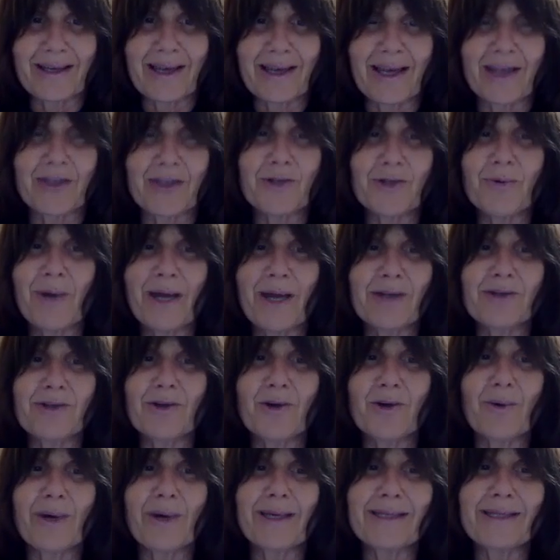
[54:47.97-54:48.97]
and you had
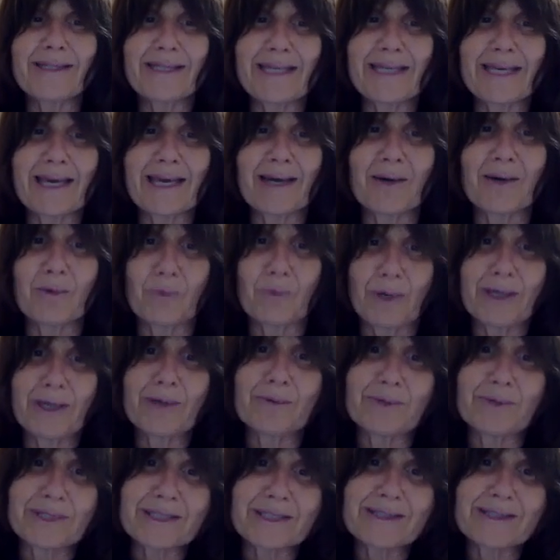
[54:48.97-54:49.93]
no idea what it